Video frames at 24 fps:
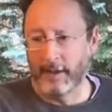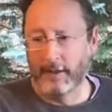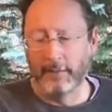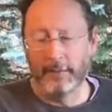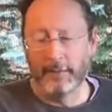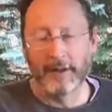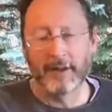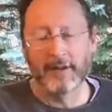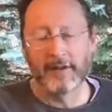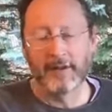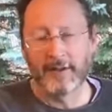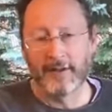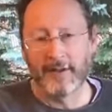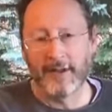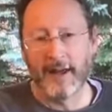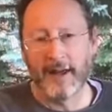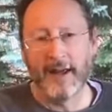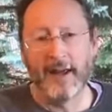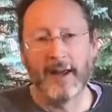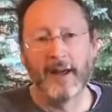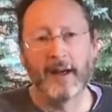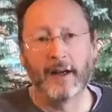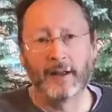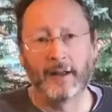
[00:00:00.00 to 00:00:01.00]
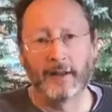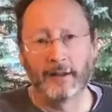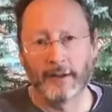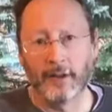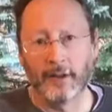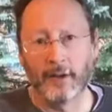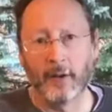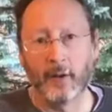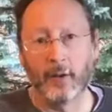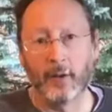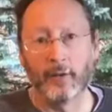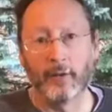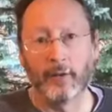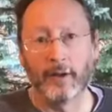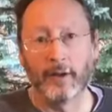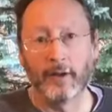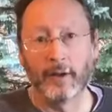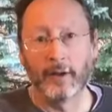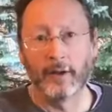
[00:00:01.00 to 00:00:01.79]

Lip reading: because they alone